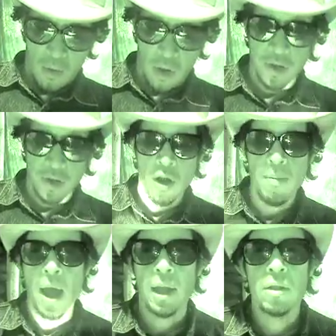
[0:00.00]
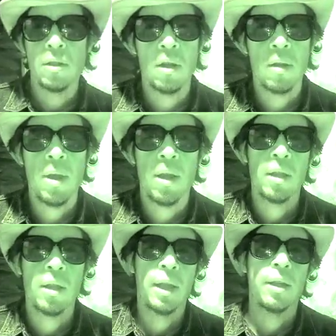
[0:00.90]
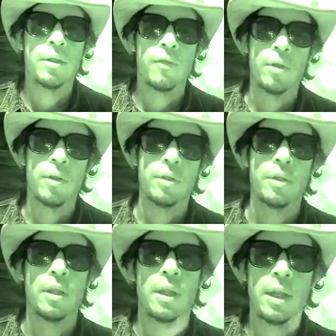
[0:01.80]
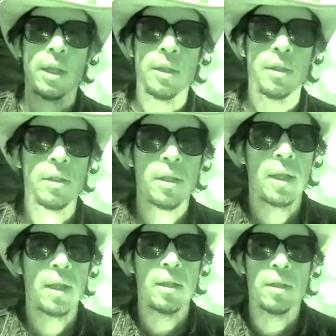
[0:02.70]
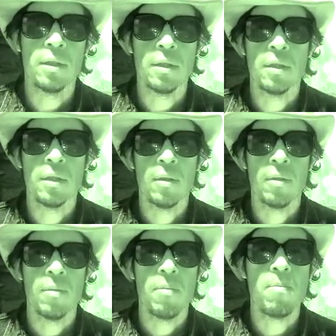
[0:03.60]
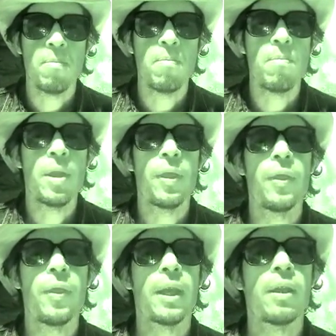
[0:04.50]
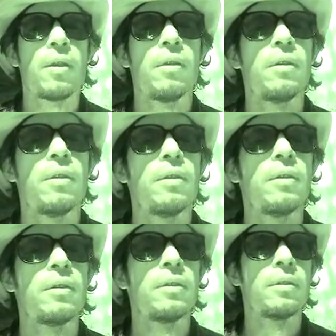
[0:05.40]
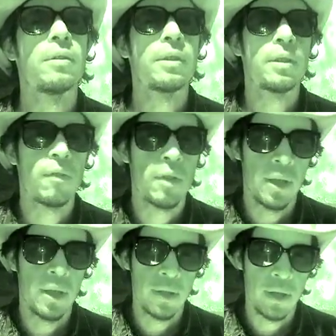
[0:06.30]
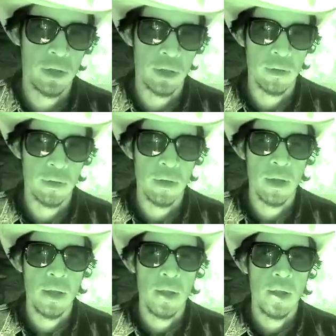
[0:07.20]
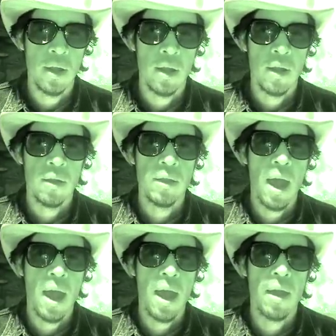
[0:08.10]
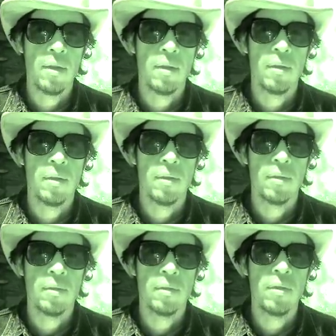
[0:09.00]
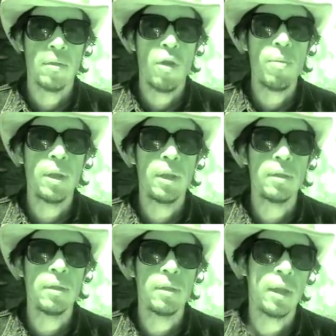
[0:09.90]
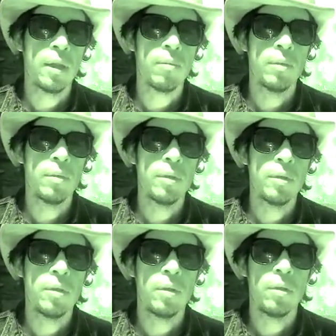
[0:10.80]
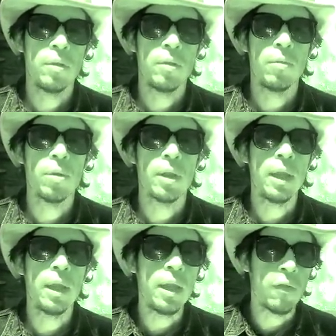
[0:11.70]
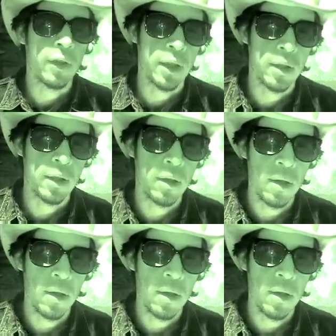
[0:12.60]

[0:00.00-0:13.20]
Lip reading: Let's go back and talk about Atlantis first. Atlantis is like this mythical civilization that nobody seems to believe in